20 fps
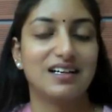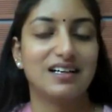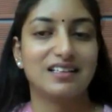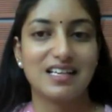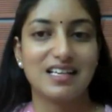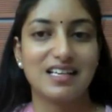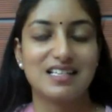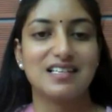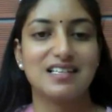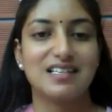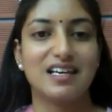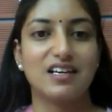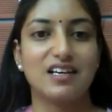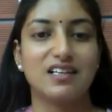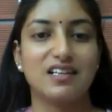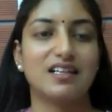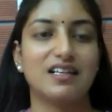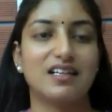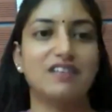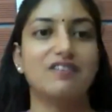they say
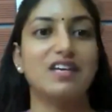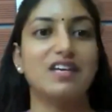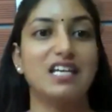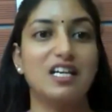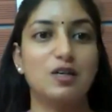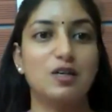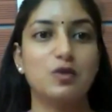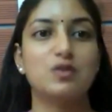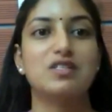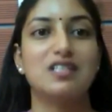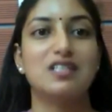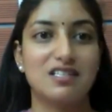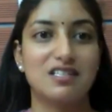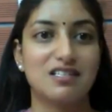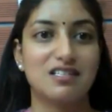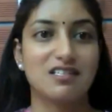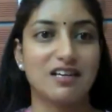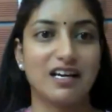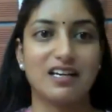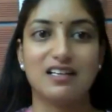that we need to sit
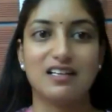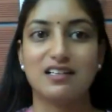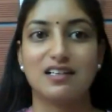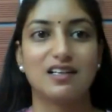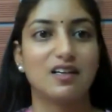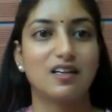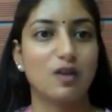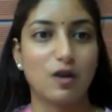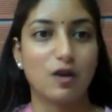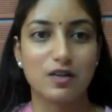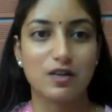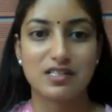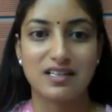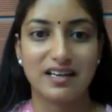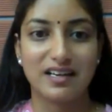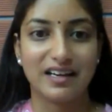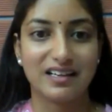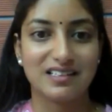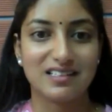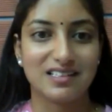straight,
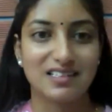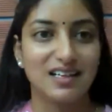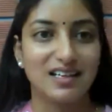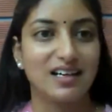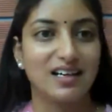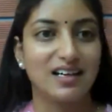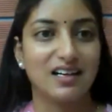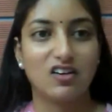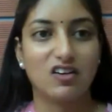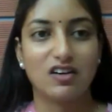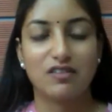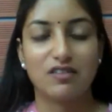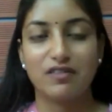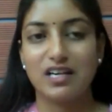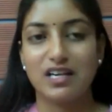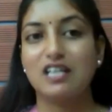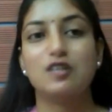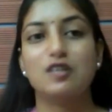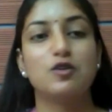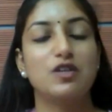cross-legged, or we
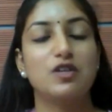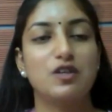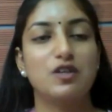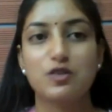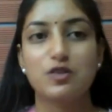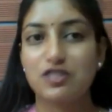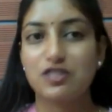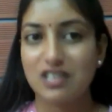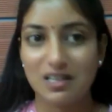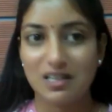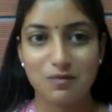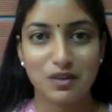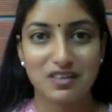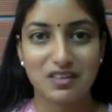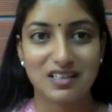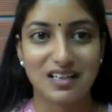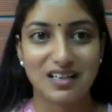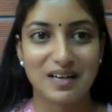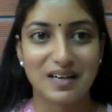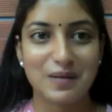need to use Shin
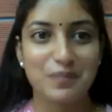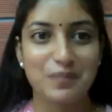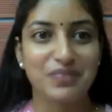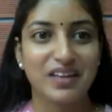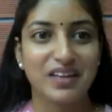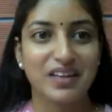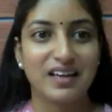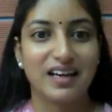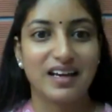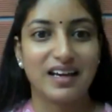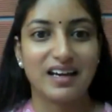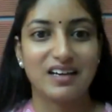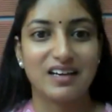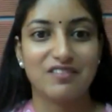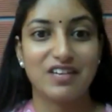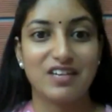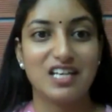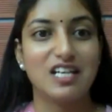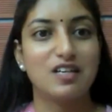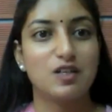Mudra. And
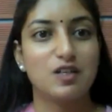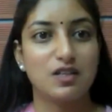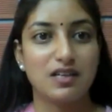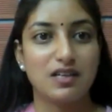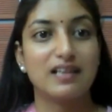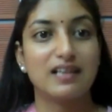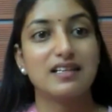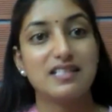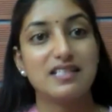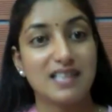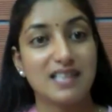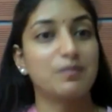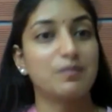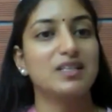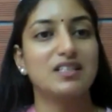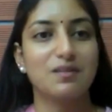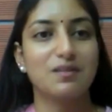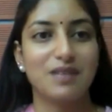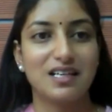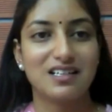we need, in some
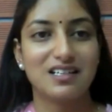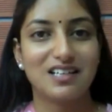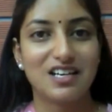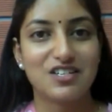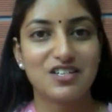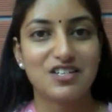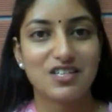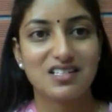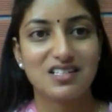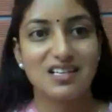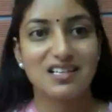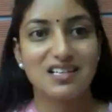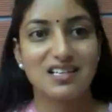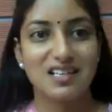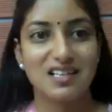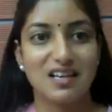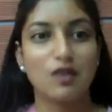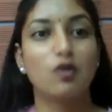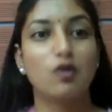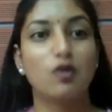other meditations, they
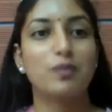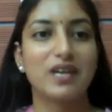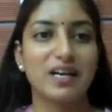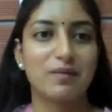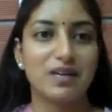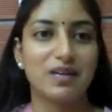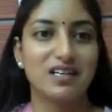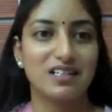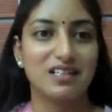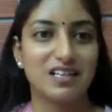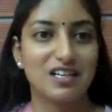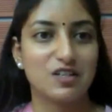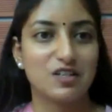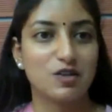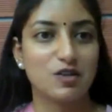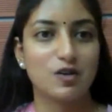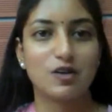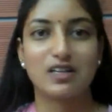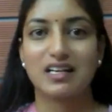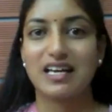say open eye meditation
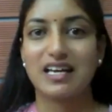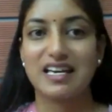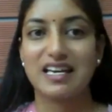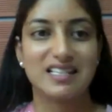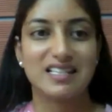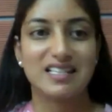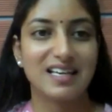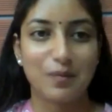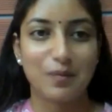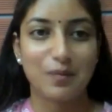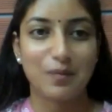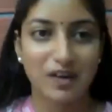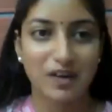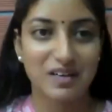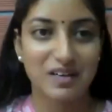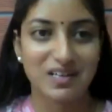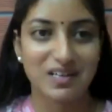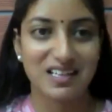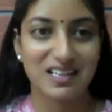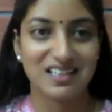or gazing at
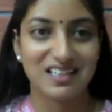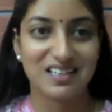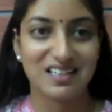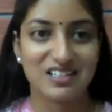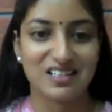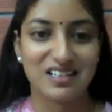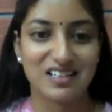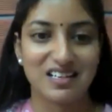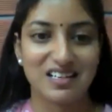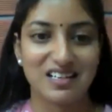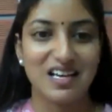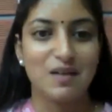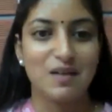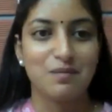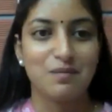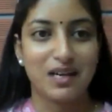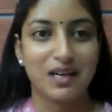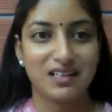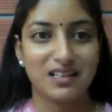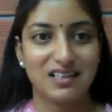point meditation.
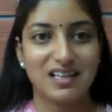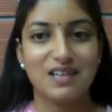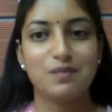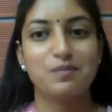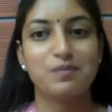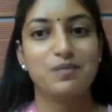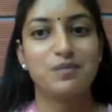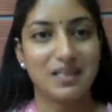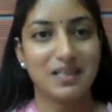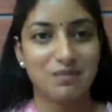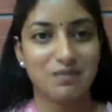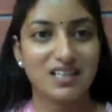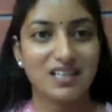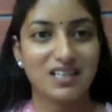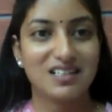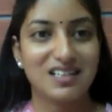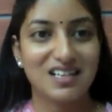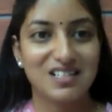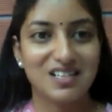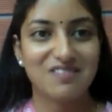But in breath
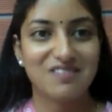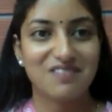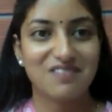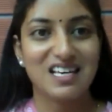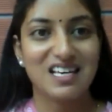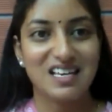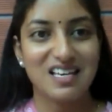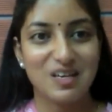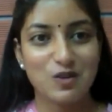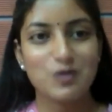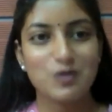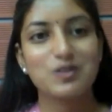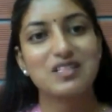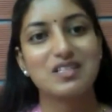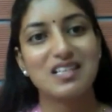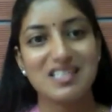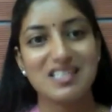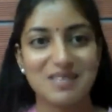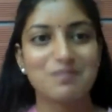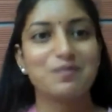meditation, we use
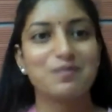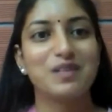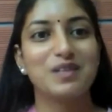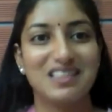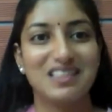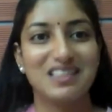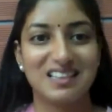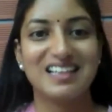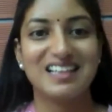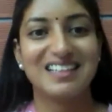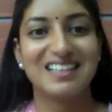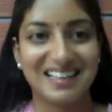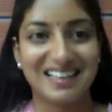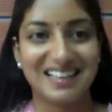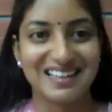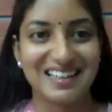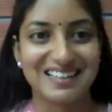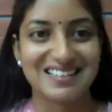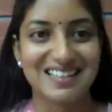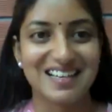these simple 3
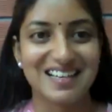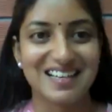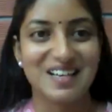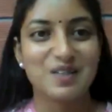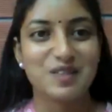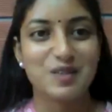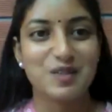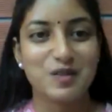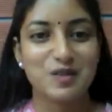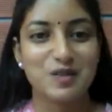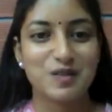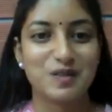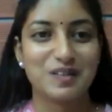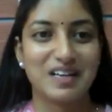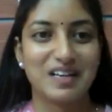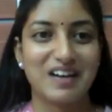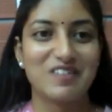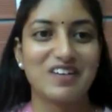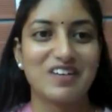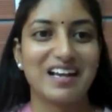techniques. So
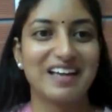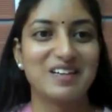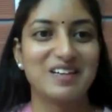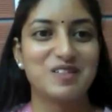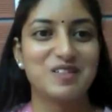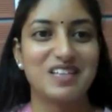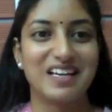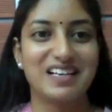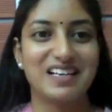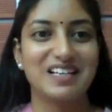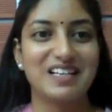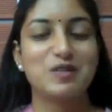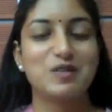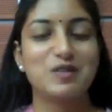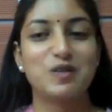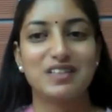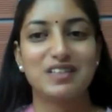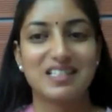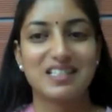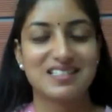I would like to really
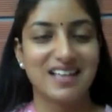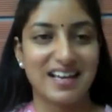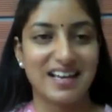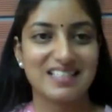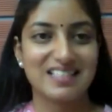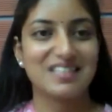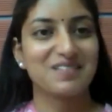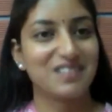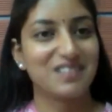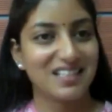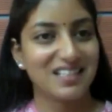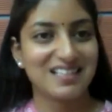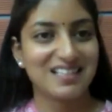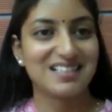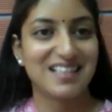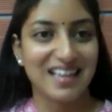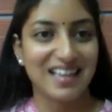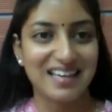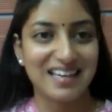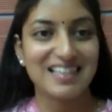know the science, if there is
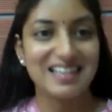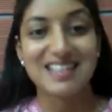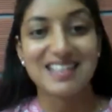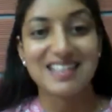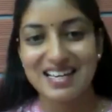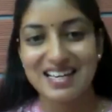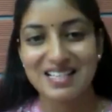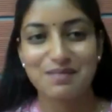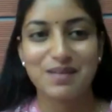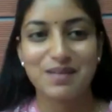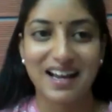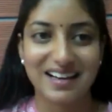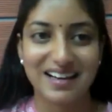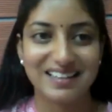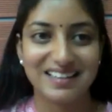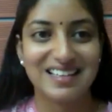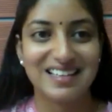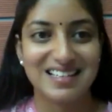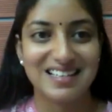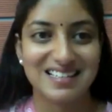any science
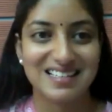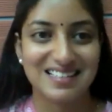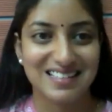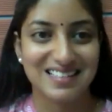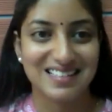behind things.